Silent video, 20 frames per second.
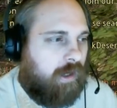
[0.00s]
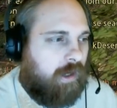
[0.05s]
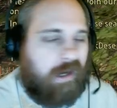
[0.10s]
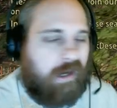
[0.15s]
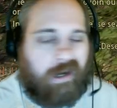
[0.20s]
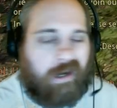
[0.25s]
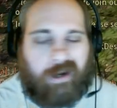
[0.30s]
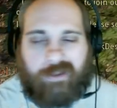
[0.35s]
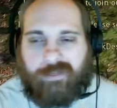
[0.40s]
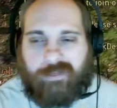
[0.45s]

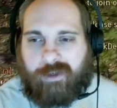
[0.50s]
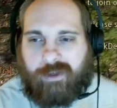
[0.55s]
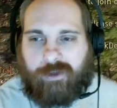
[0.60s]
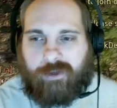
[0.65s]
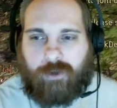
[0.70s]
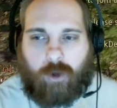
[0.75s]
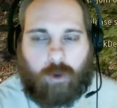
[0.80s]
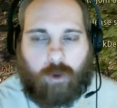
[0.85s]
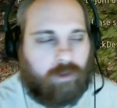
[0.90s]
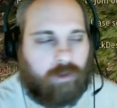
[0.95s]
the
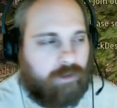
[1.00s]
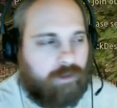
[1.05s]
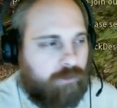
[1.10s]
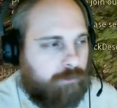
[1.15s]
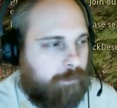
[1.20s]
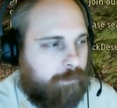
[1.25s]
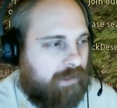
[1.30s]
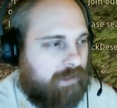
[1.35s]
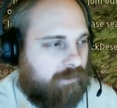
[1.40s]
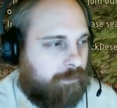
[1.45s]
knowledge
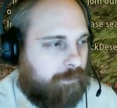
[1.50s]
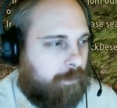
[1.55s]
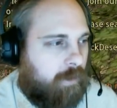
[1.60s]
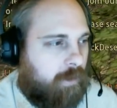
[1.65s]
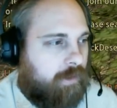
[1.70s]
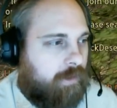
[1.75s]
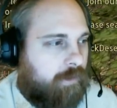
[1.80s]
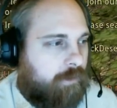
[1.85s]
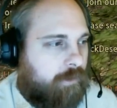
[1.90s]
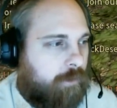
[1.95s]
base
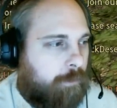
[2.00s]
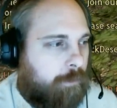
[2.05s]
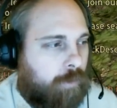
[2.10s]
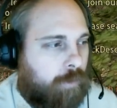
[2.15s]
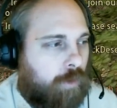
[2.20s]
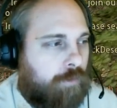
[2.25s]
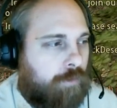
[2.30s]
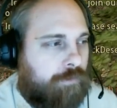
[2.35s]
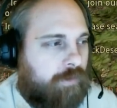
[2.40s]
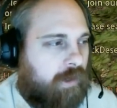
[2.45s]
button, your
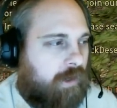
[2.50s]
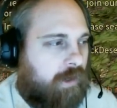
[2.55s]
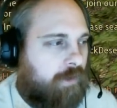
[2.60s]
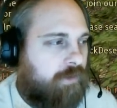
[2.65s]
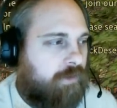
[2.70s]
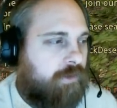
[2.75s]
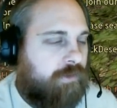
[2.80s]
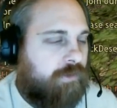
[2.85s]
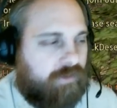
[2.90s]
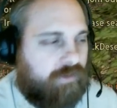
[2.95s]
profile,
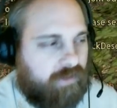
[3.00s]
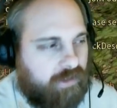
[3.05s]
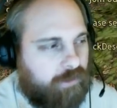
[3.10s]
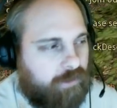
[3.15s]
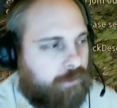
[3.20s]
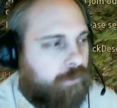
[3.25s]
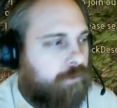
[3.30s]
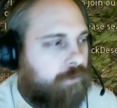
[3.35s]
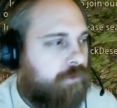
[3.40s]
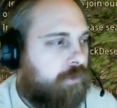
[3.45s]
your
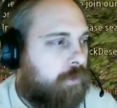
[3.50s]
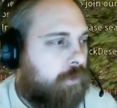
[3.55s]
skills, your